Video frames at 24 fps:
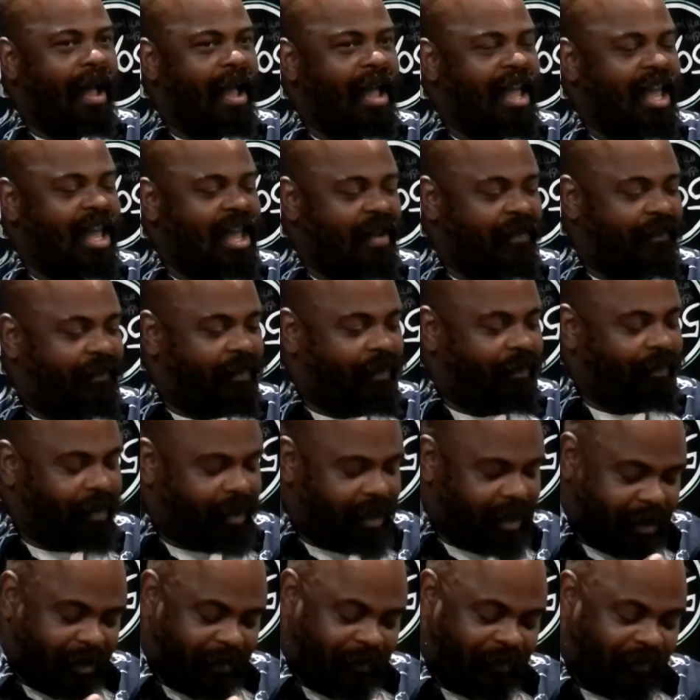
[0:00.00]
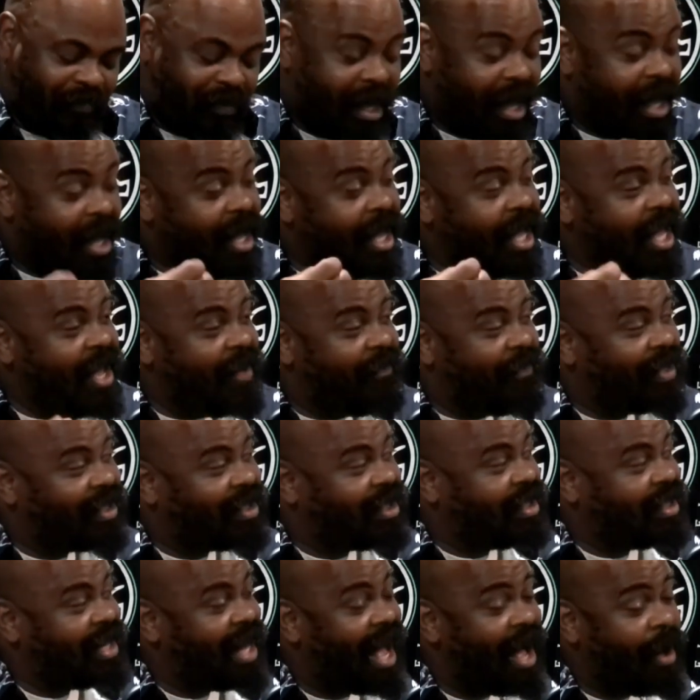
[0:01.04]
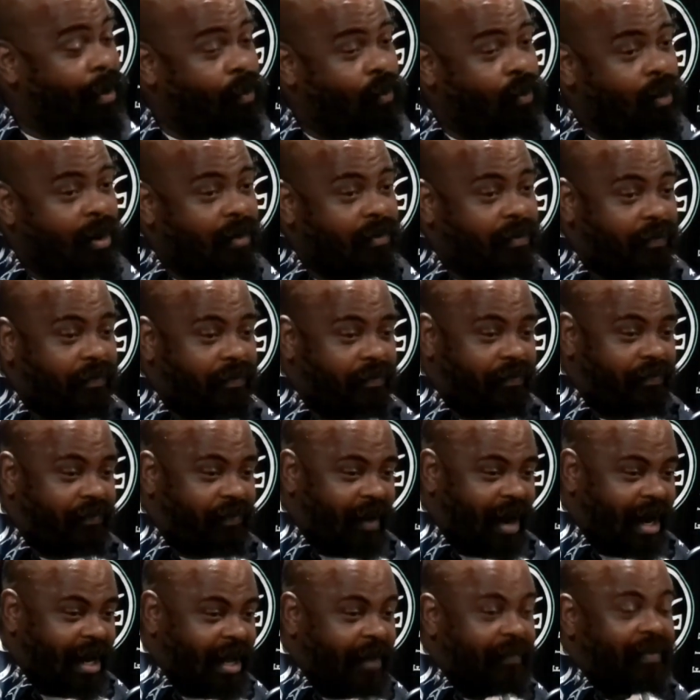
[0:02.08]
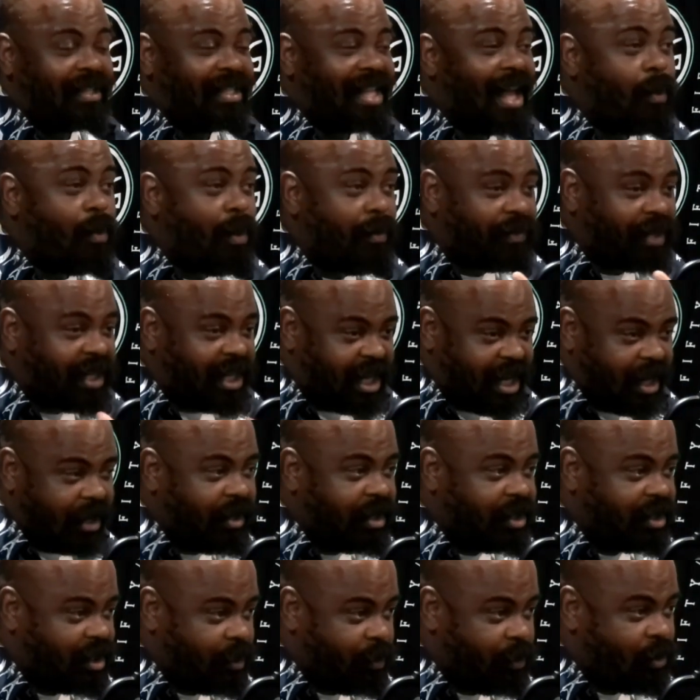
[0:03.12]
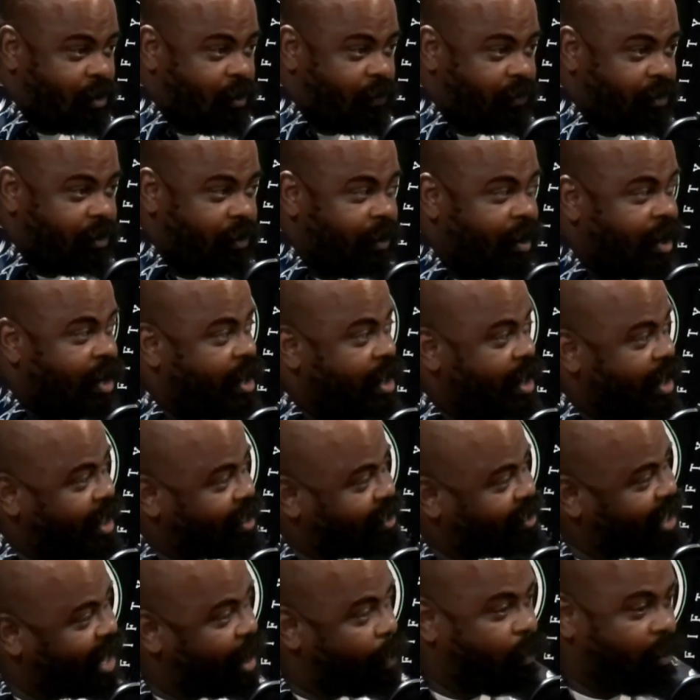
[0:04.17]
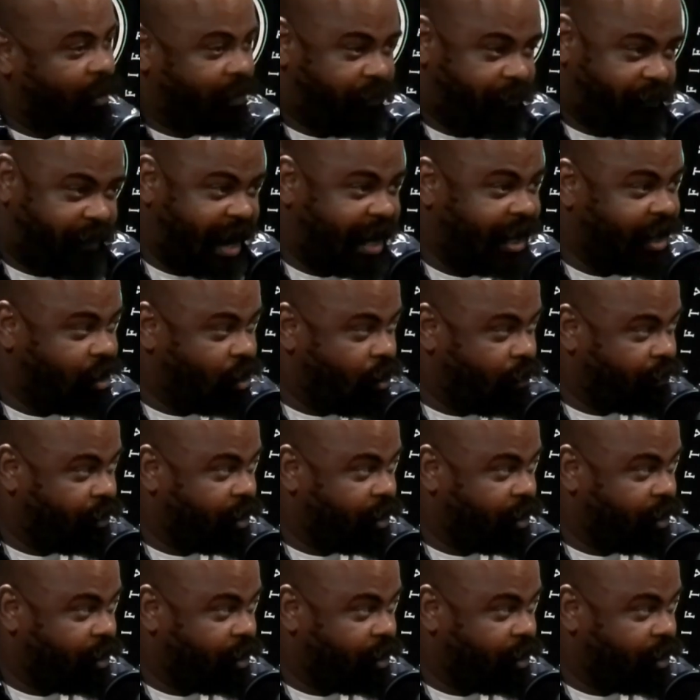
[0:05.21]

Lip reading: If it's not worth if it's not worth killing someone over, it's not worth fighting over.